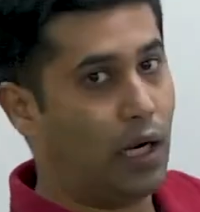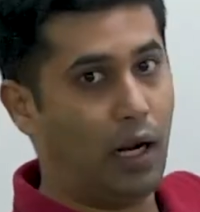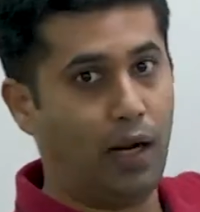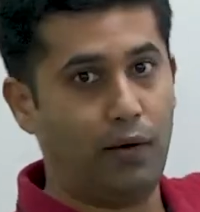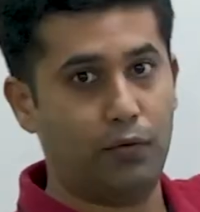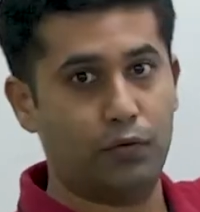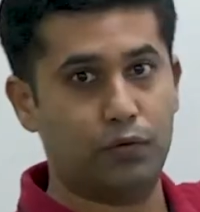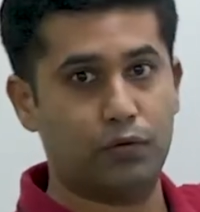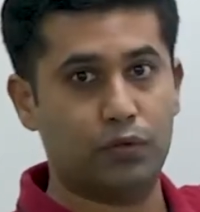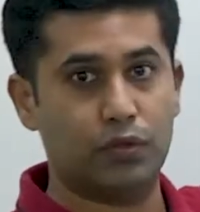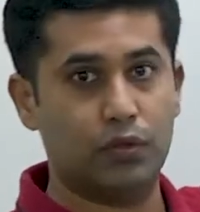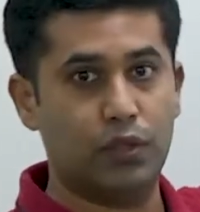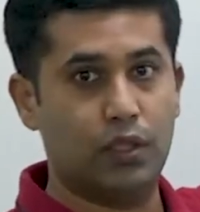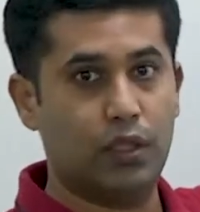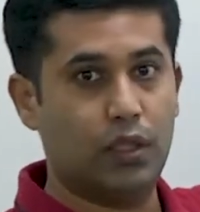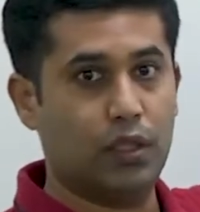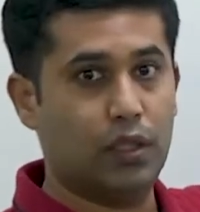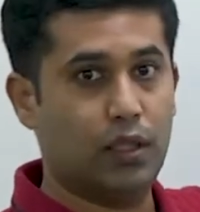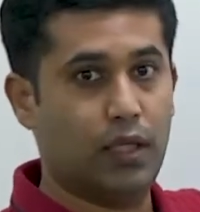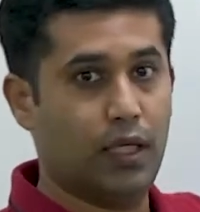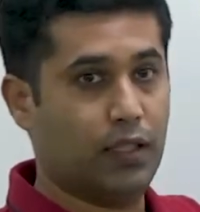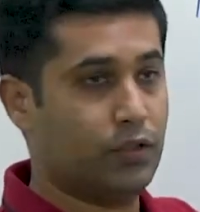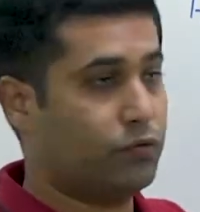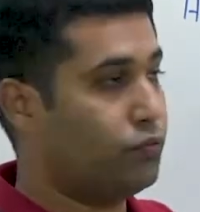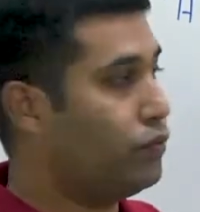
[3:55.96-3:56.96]
out,
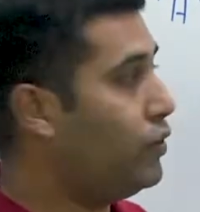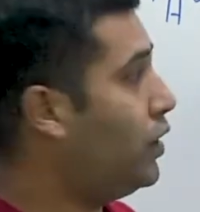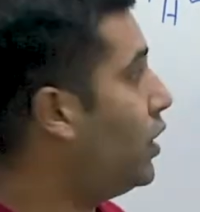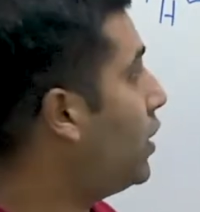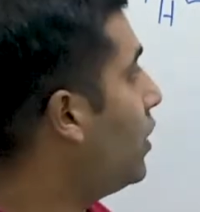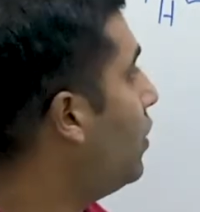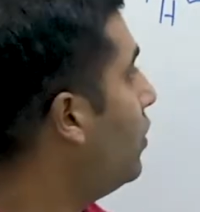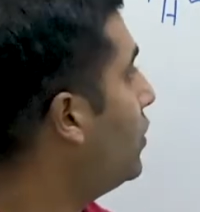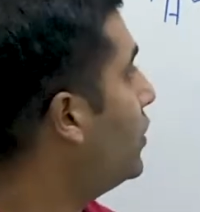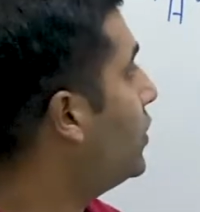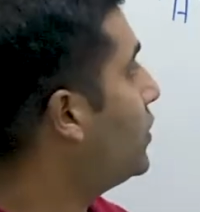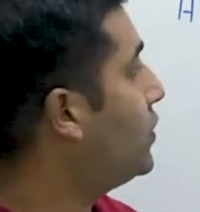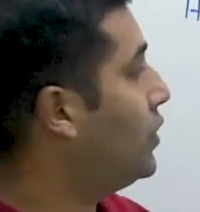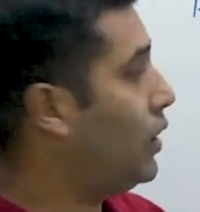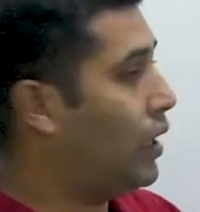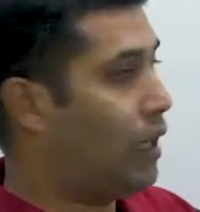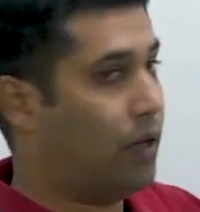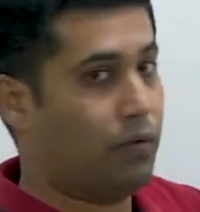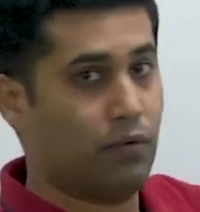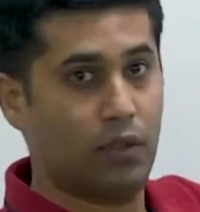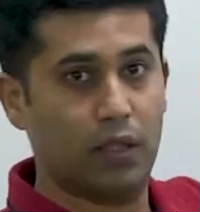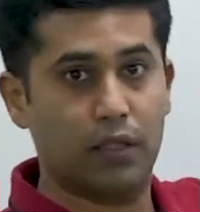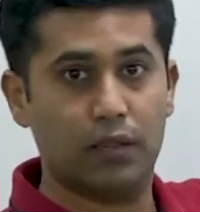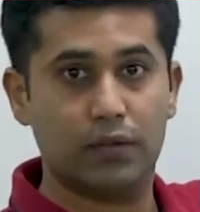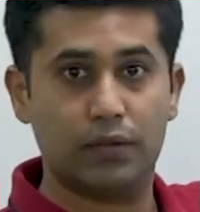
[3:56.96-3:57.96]
does work on the
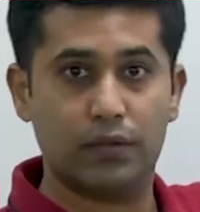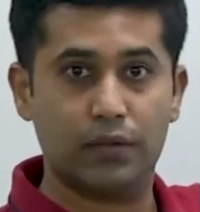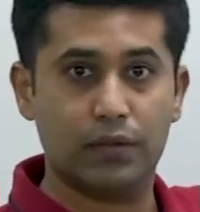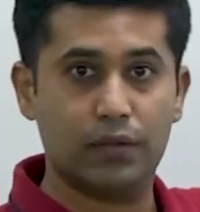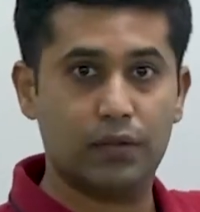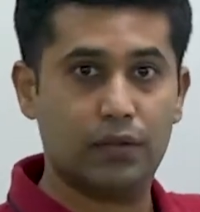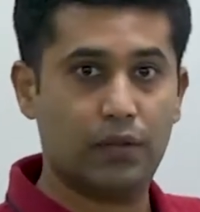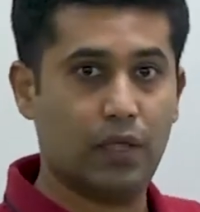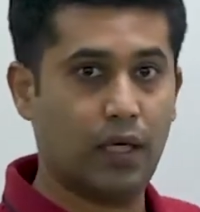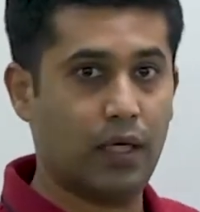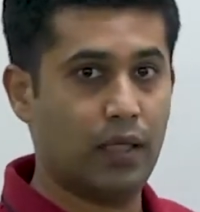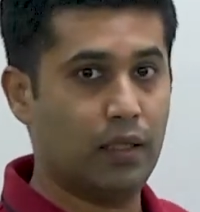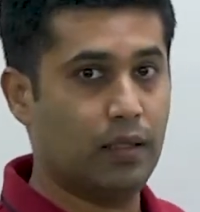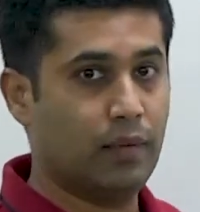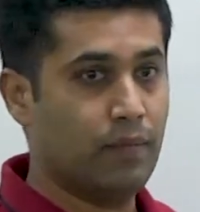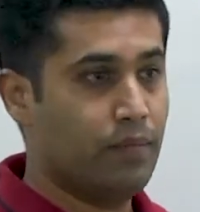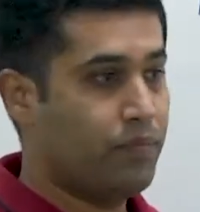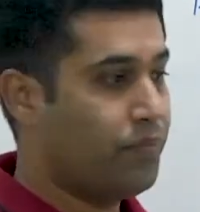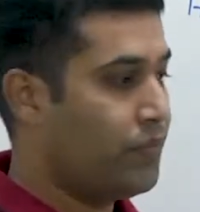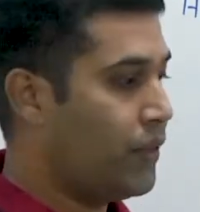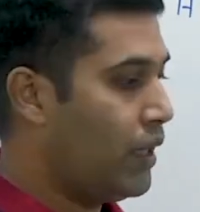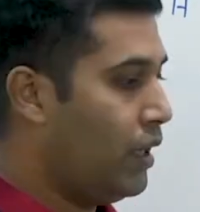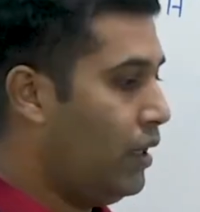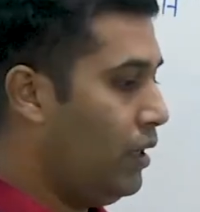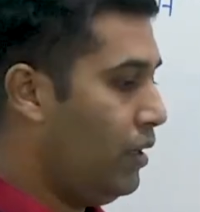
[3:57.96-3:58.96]
surroundings, right?
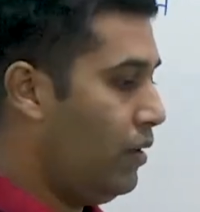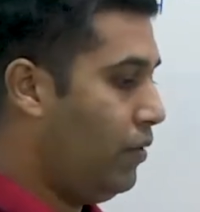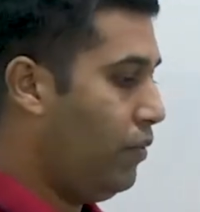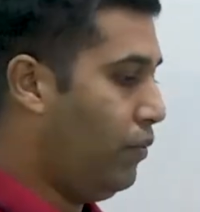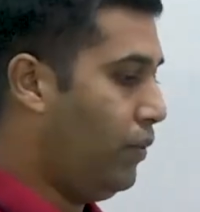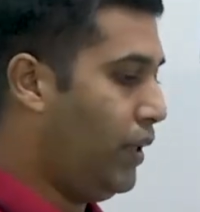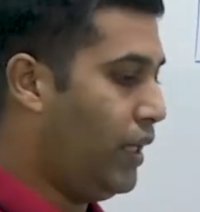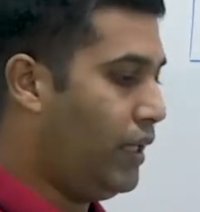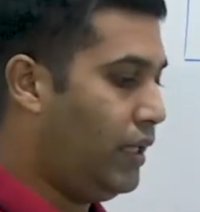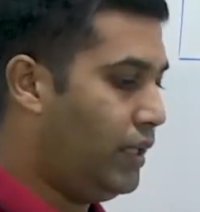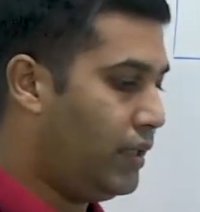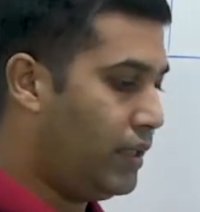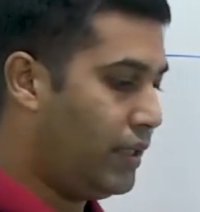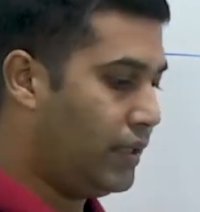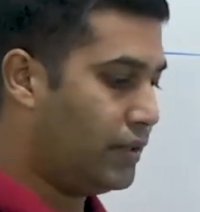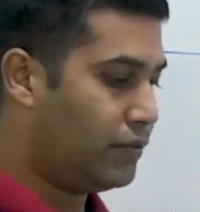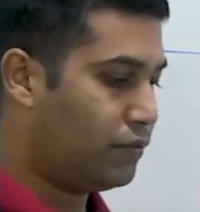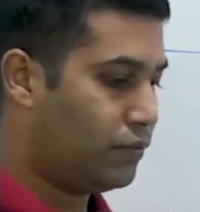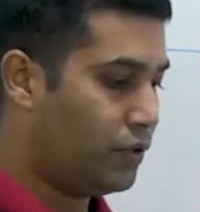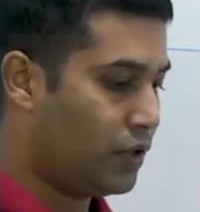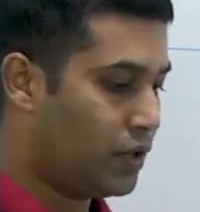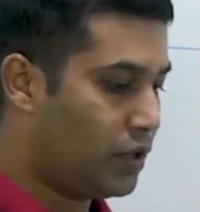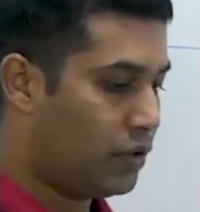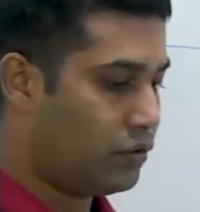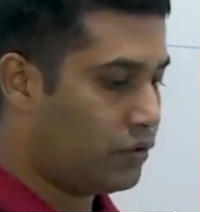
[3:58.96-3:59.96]
When it does
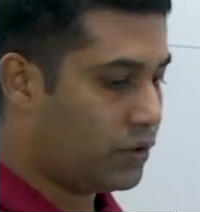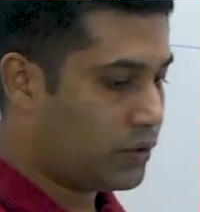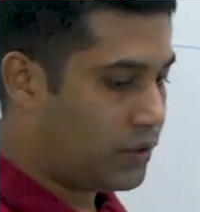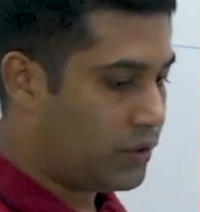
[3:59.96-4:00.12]
work on the